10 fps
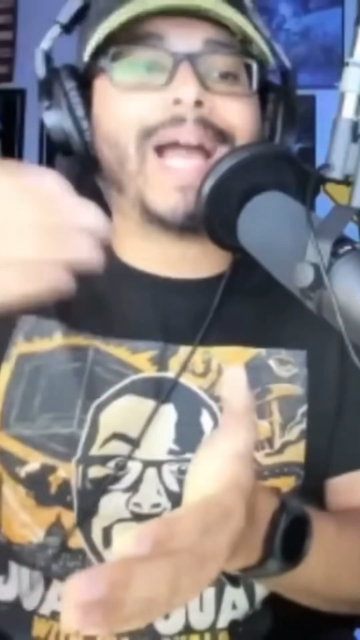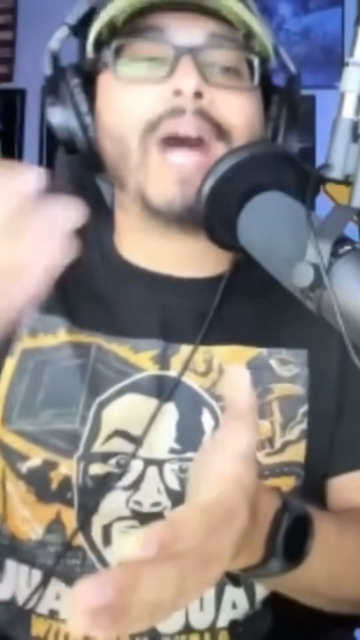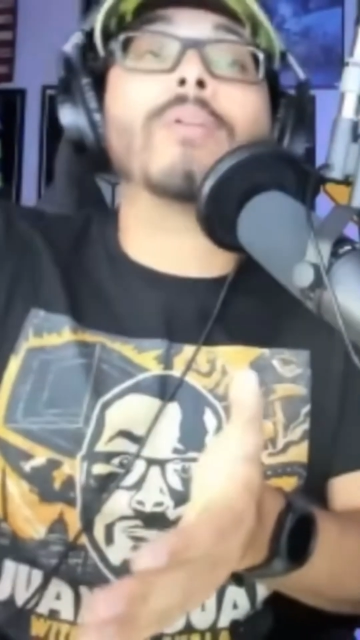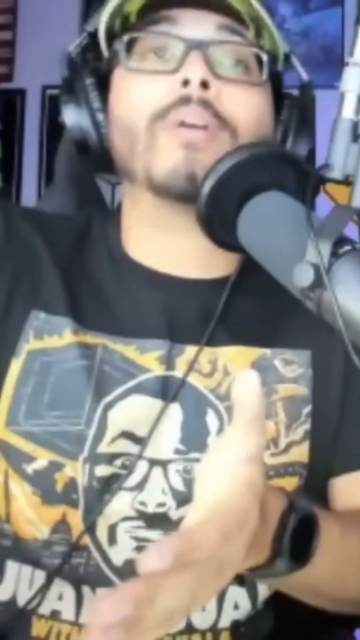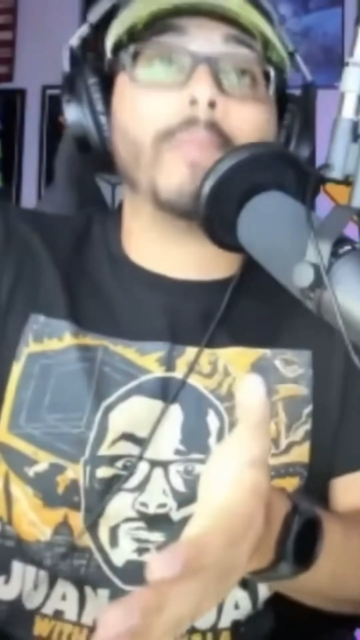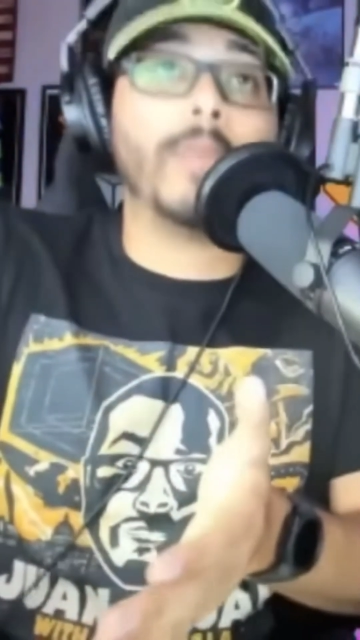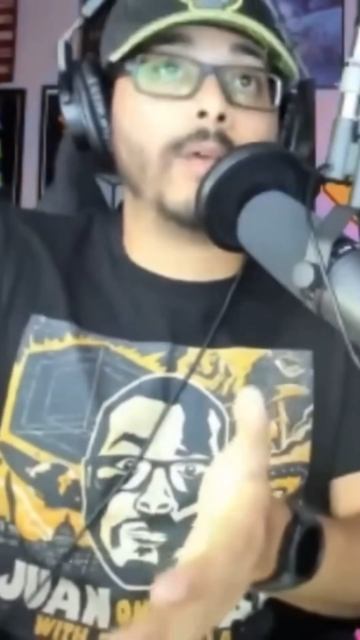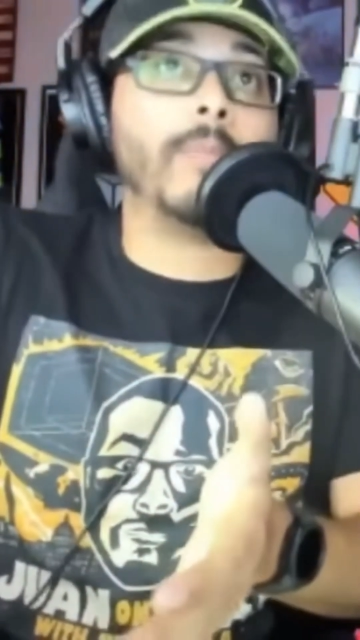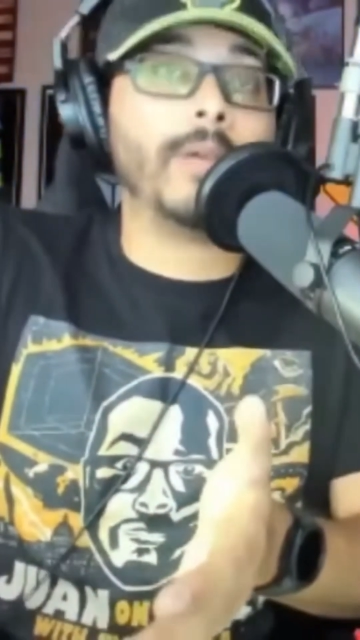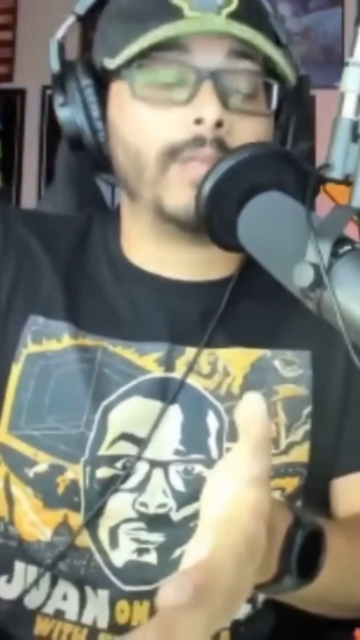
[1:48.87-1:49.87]
outcome of the
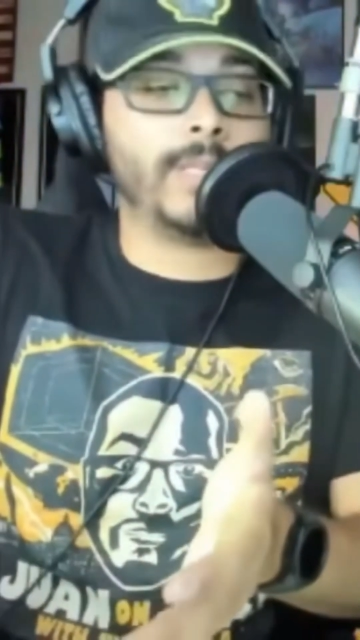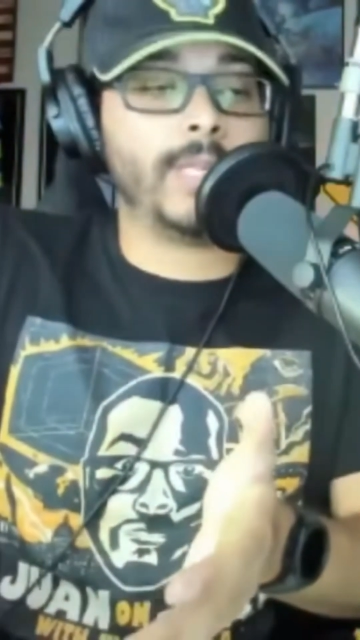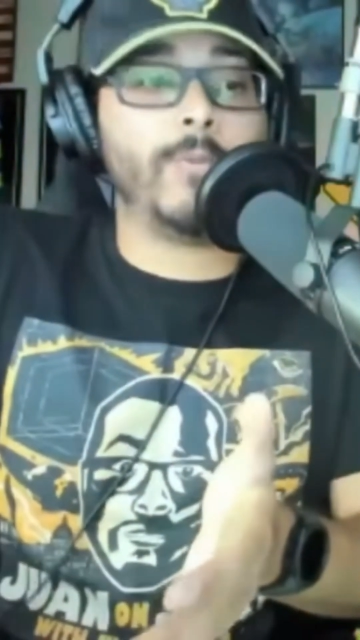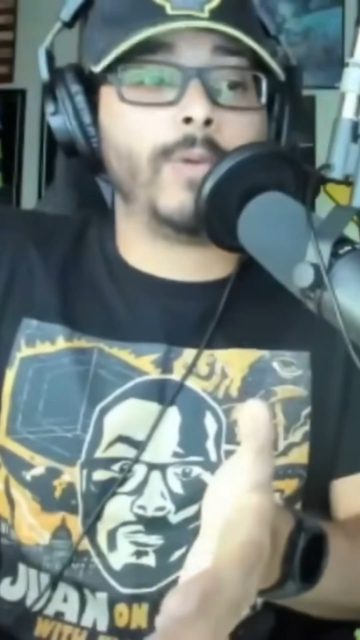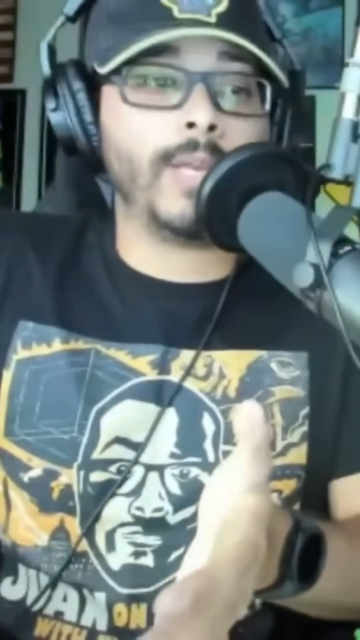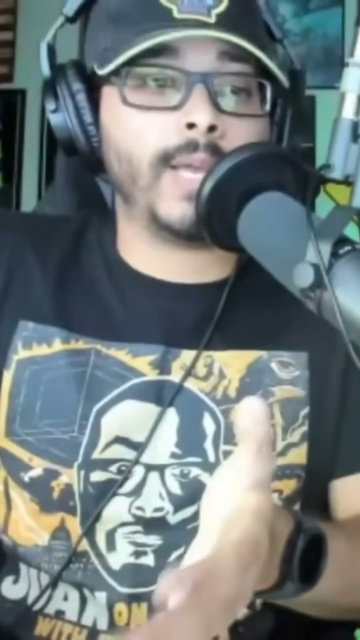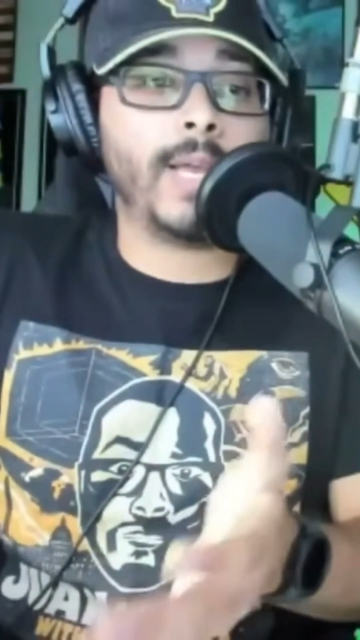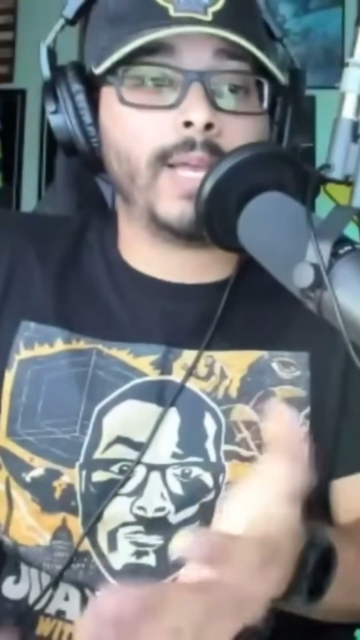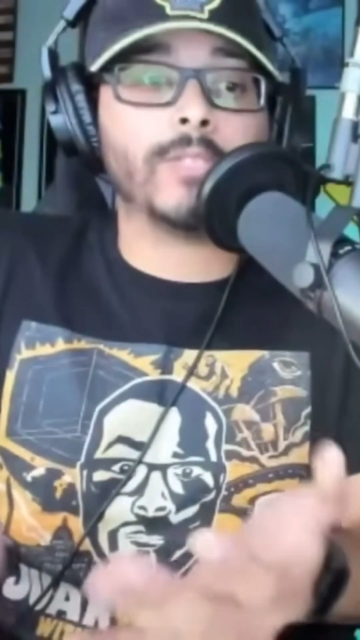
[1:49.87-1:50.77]
homunculus that you were going to get.